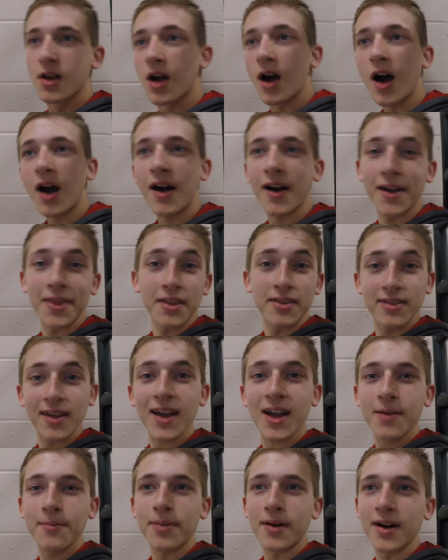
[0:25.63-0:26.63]
Alright, the
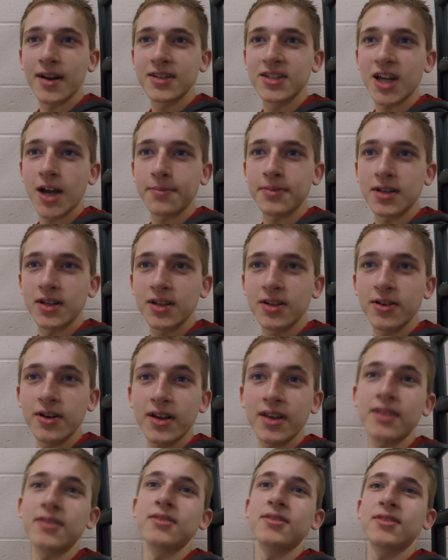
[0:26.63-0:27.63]
second part of Chapter
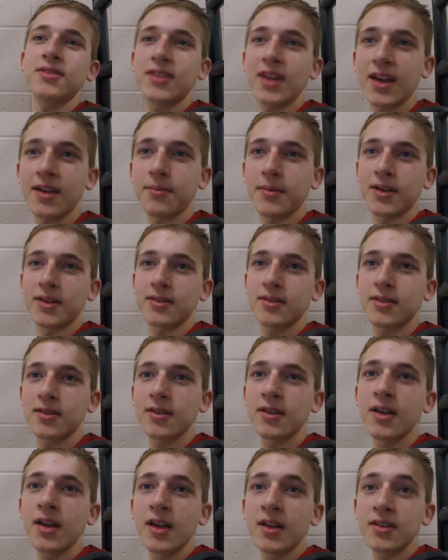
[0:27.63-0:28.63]
2 is statements.
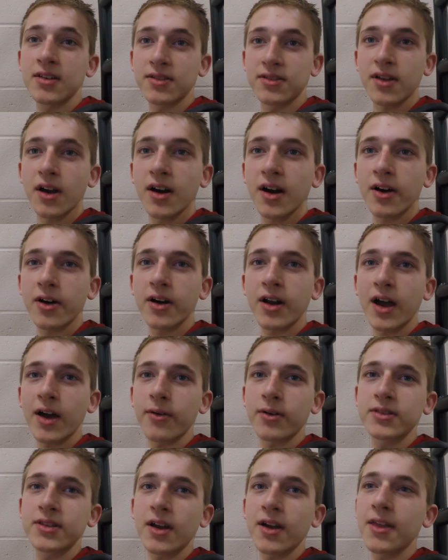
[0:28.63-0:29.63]
To start out, I
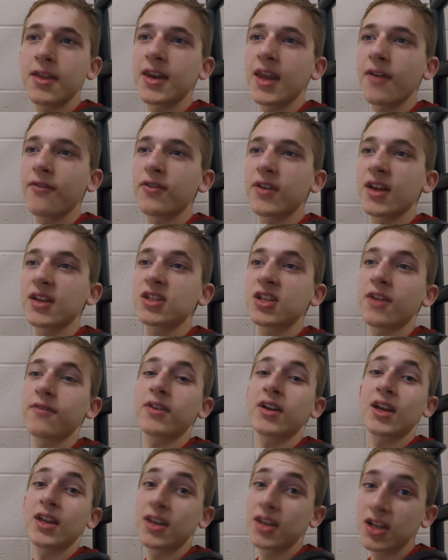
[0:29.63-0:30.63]
will tell you the definition of
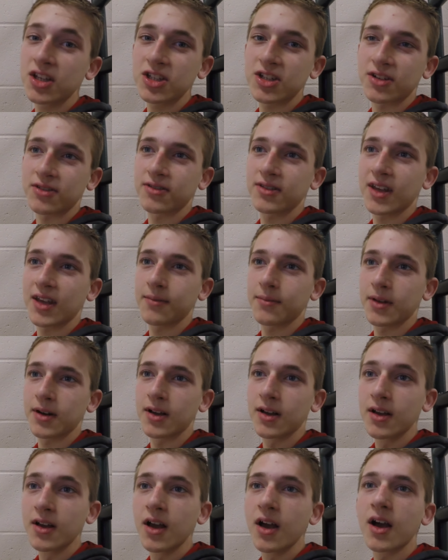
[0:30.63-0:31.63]
a conditional statement.
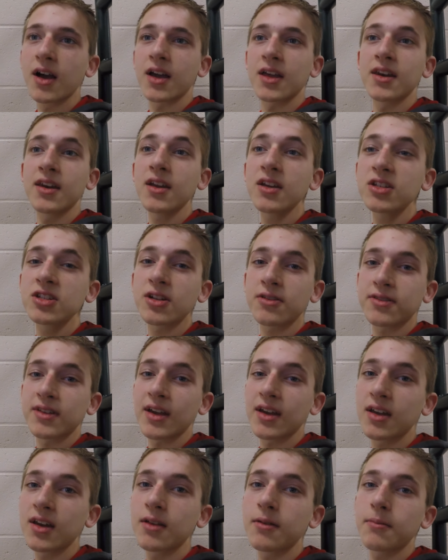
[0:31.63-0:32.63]
A conditional
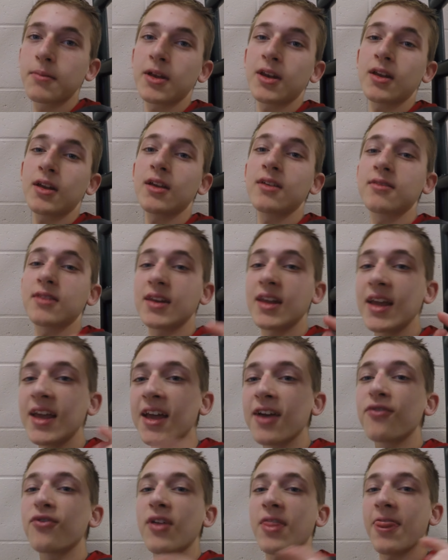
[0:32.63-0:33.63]
statement is an
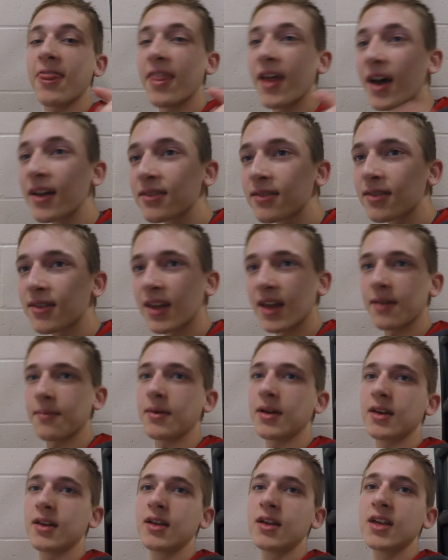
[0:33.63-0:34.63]
if-then
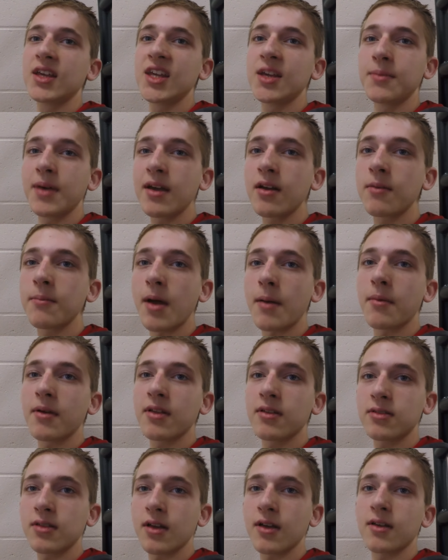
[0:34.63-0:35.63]
statement. You may remember
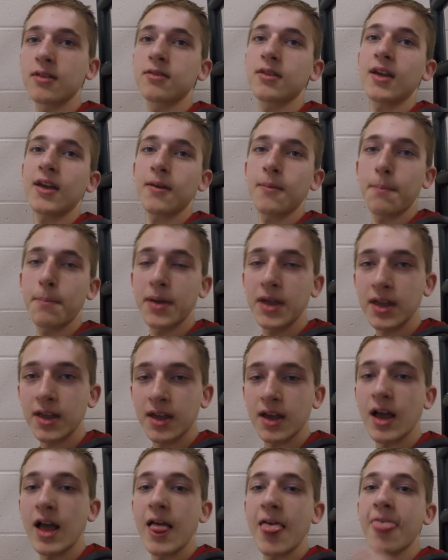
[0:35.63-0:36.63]
this as
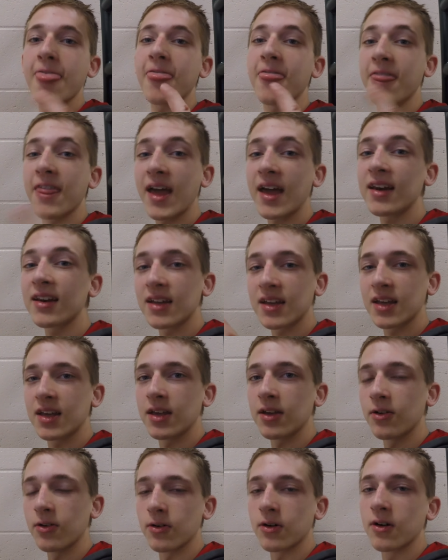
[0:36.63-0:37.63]
P then
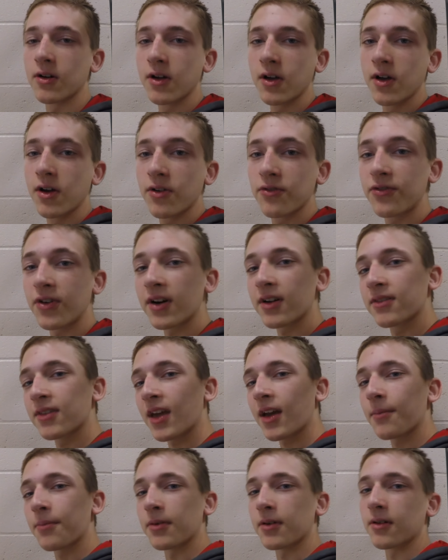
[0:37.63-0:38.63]
Q. For
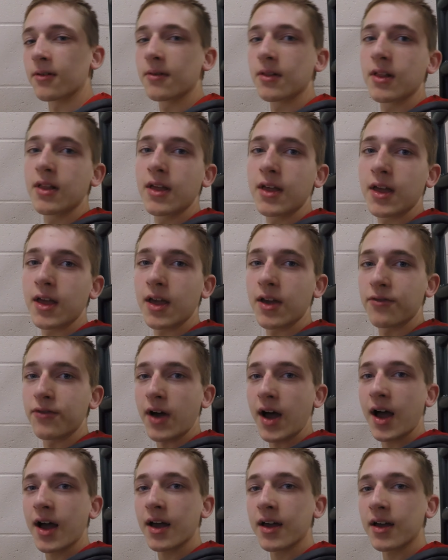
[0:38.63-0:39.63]
example,
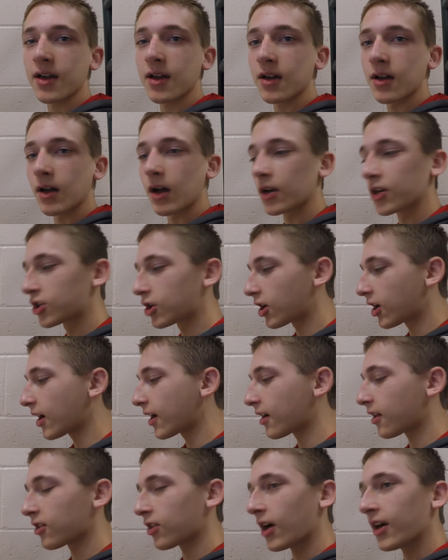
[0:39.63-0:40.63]
if I turn
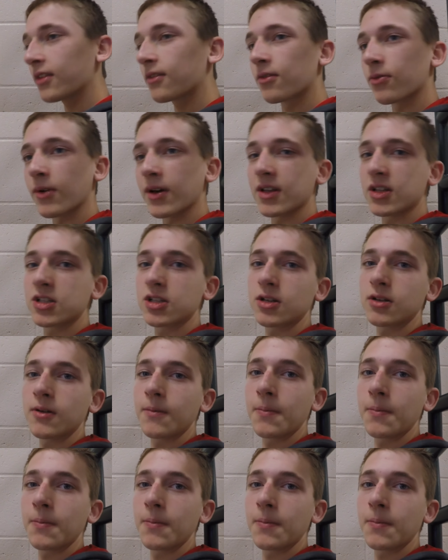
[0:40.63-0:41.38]
on a light switch,